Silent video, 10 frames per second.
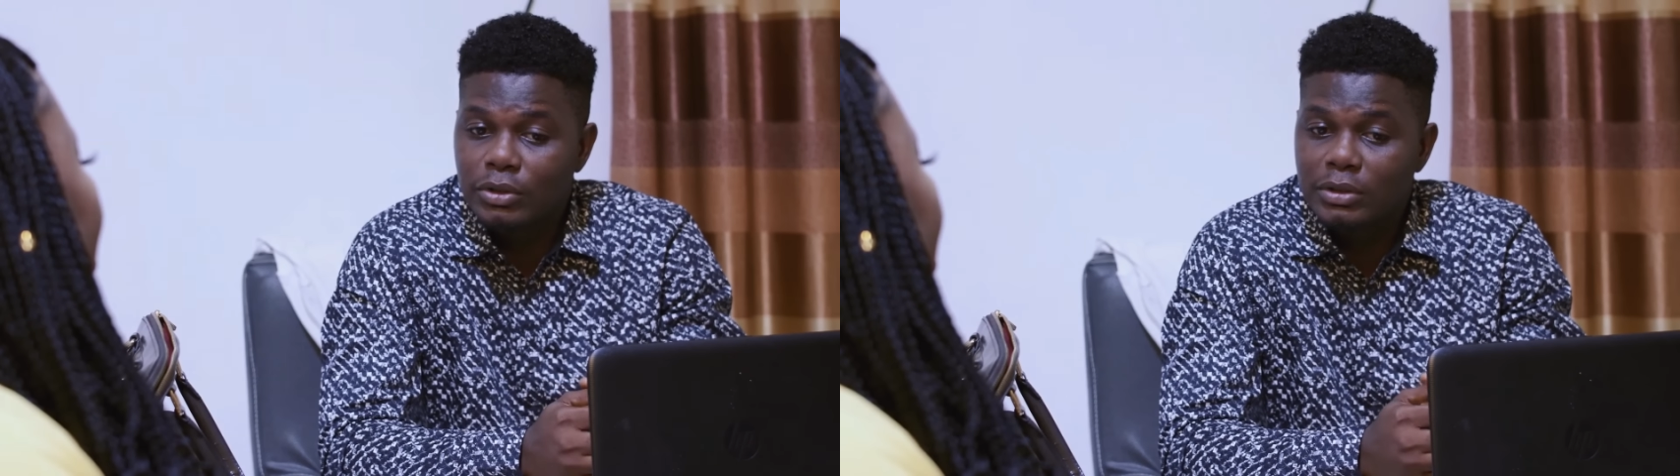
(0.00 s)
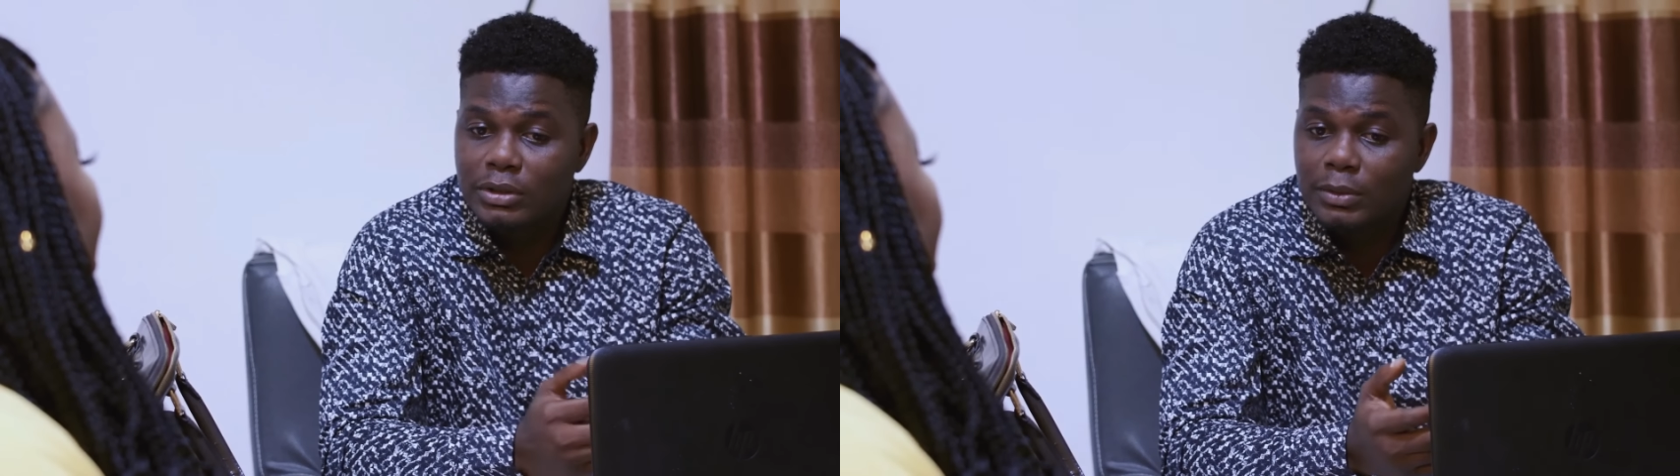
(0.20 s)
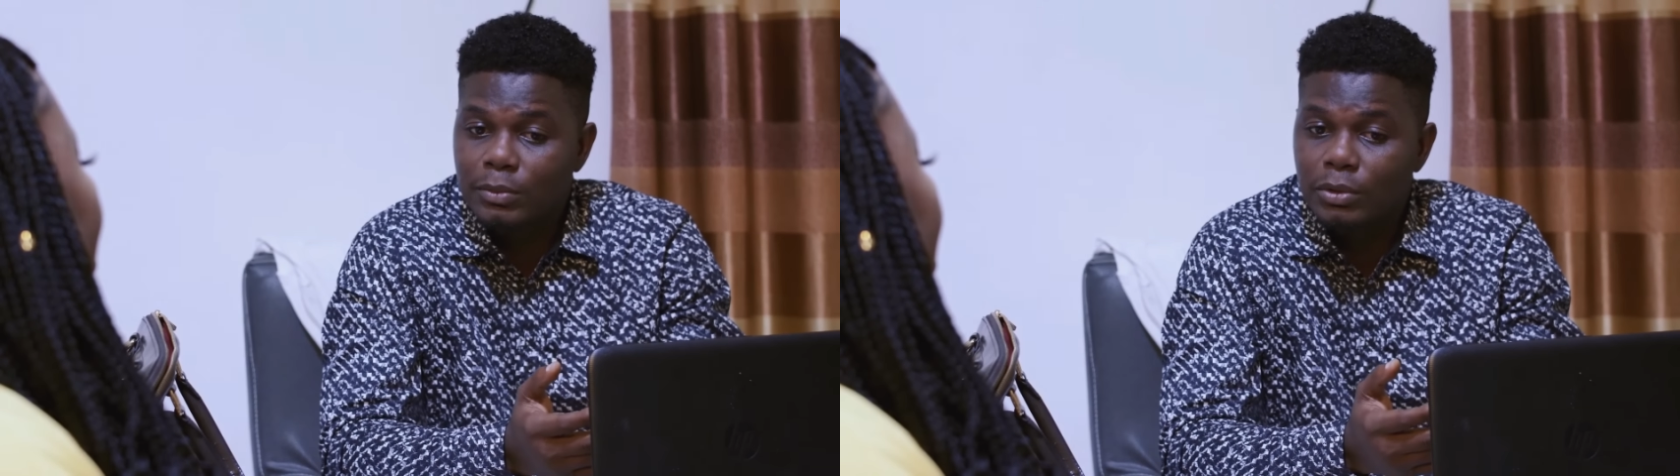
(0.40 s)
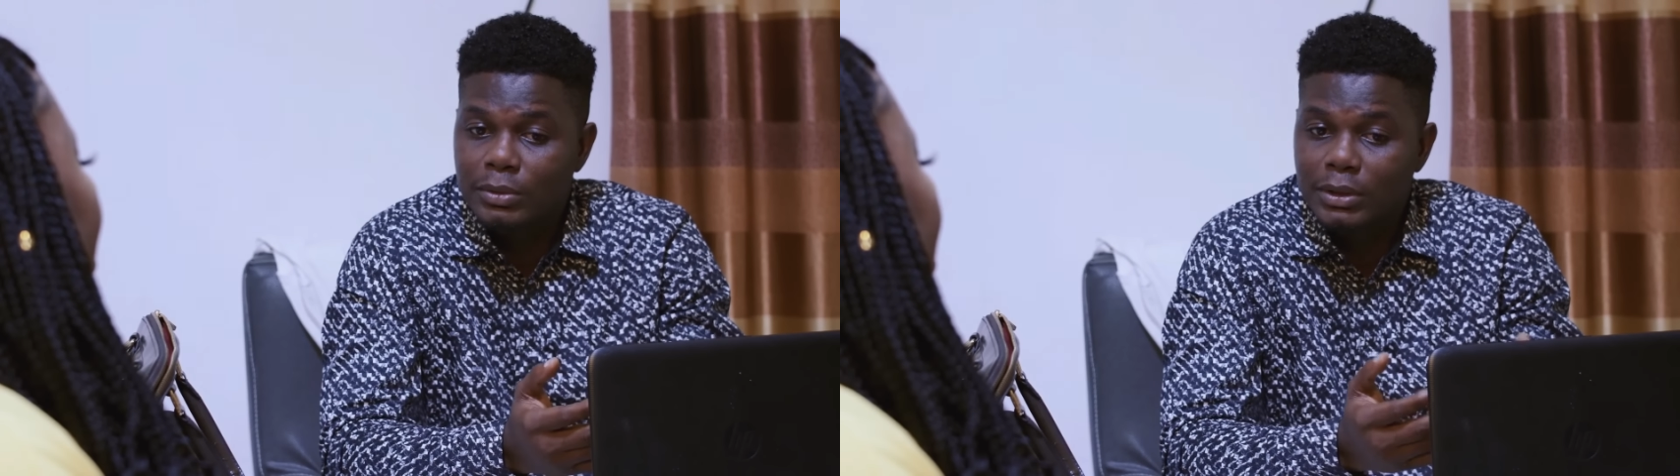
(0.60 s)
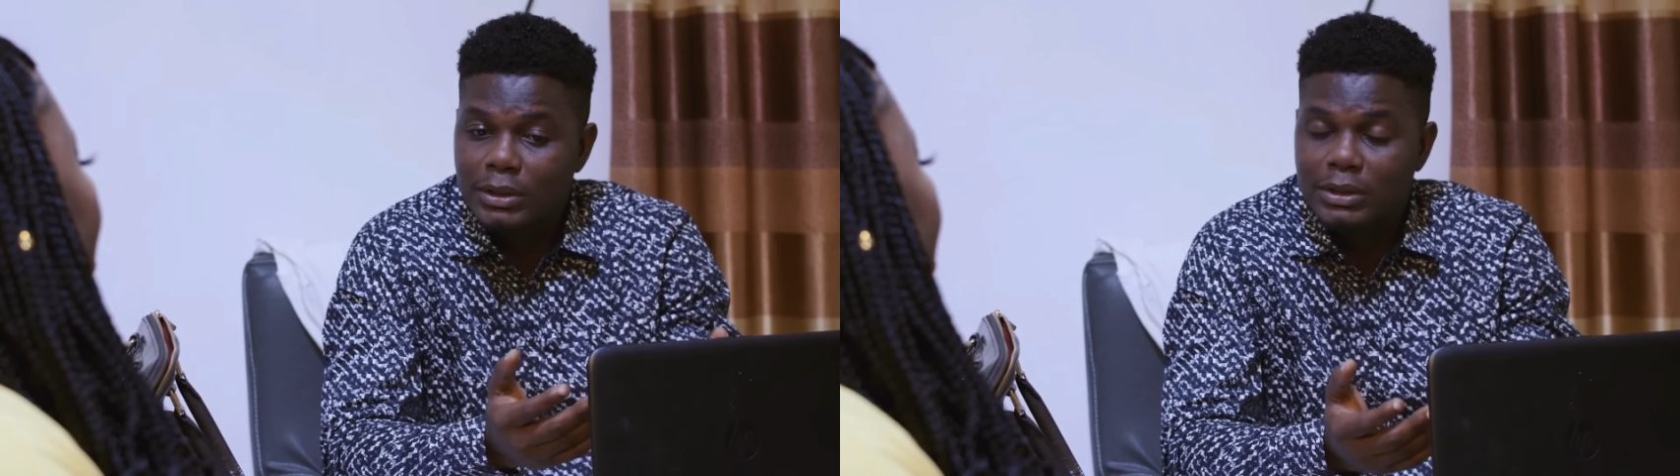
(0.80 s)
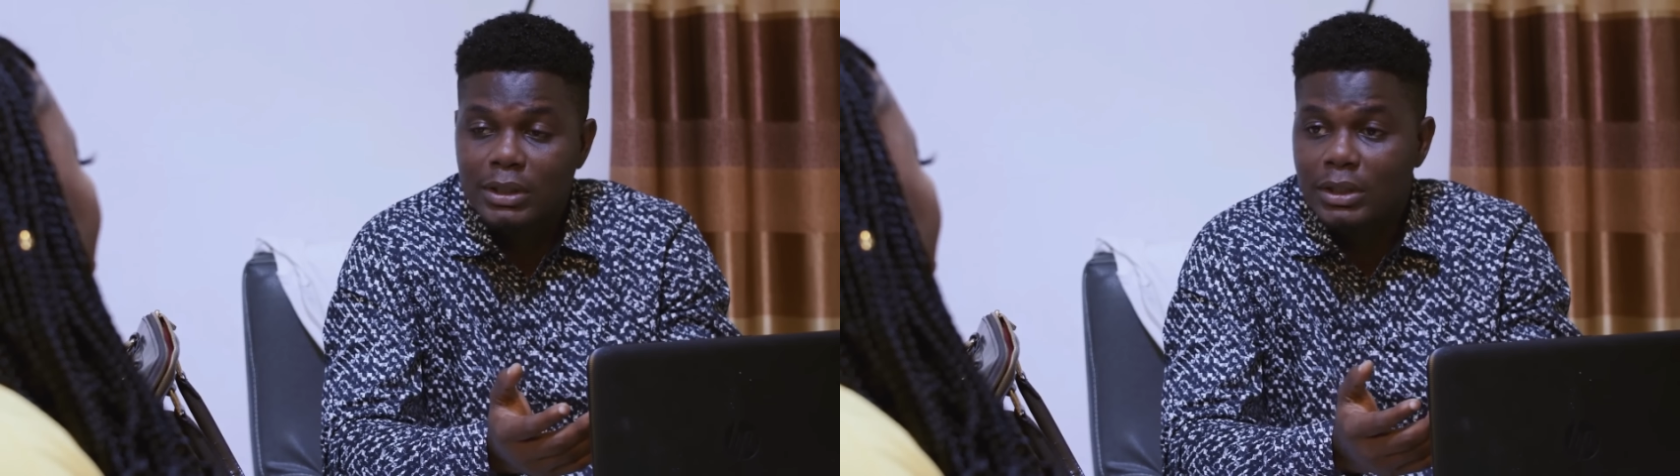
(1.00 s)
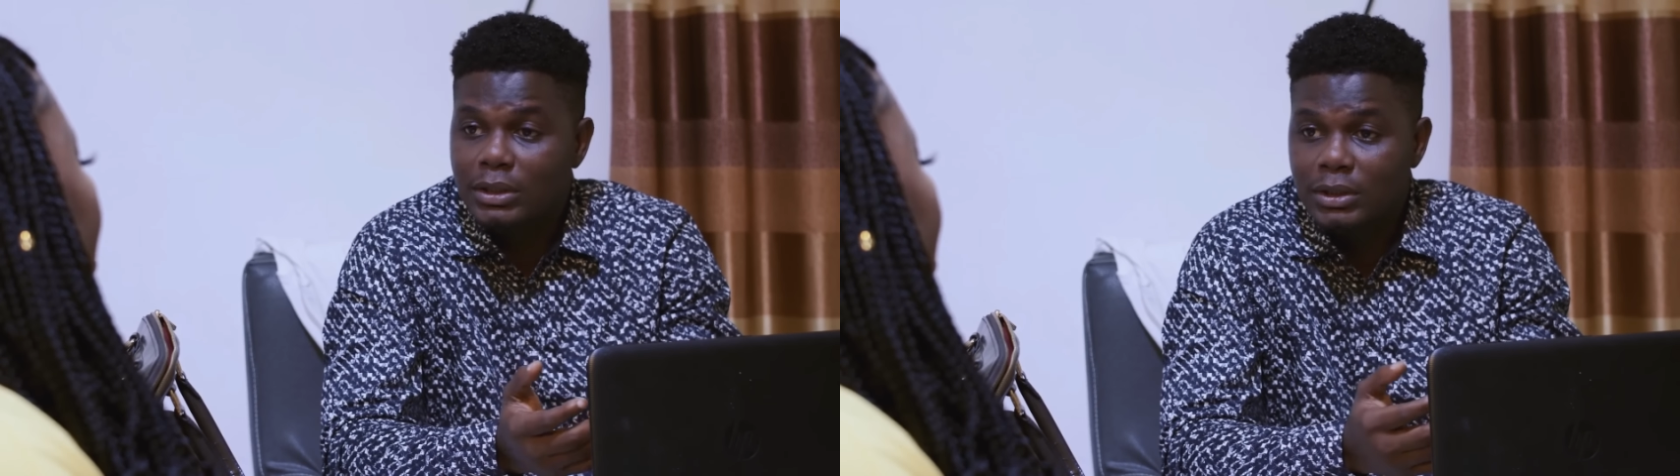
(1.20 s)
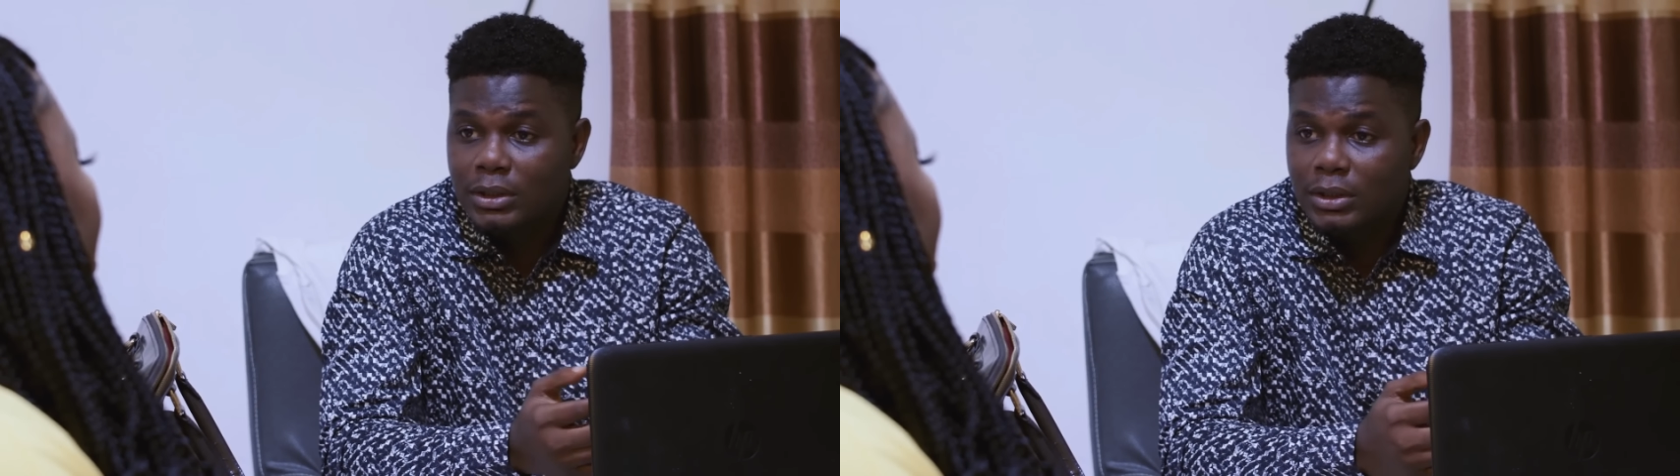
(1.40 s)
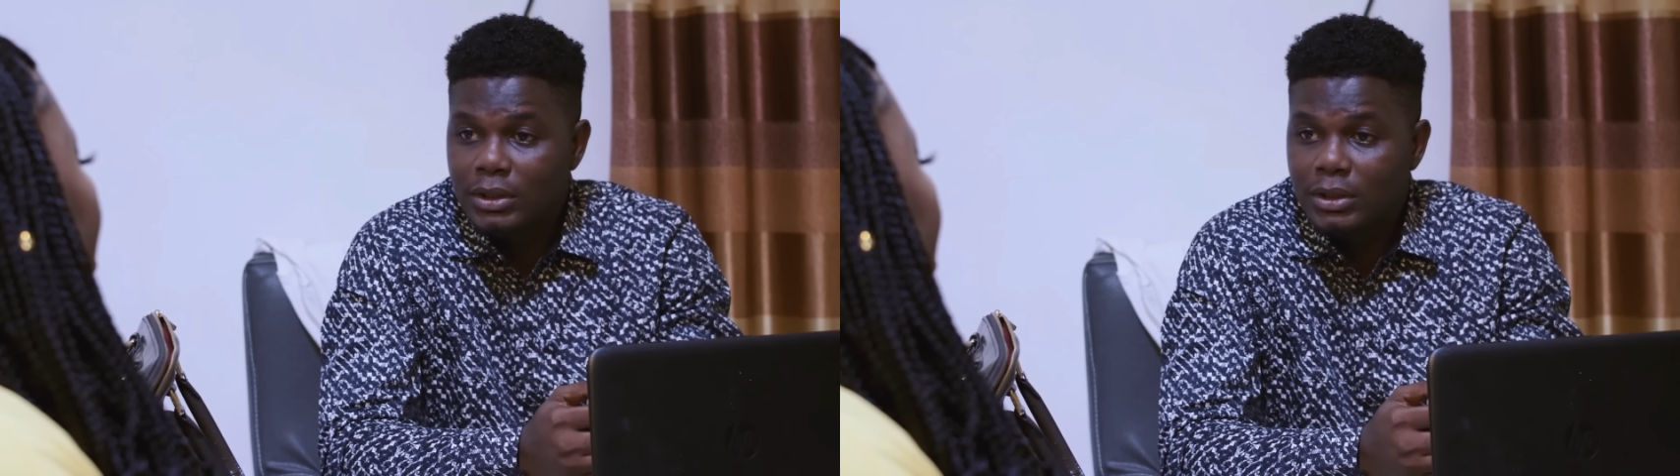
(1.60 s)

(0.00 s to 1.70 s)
because the symptoms and the signs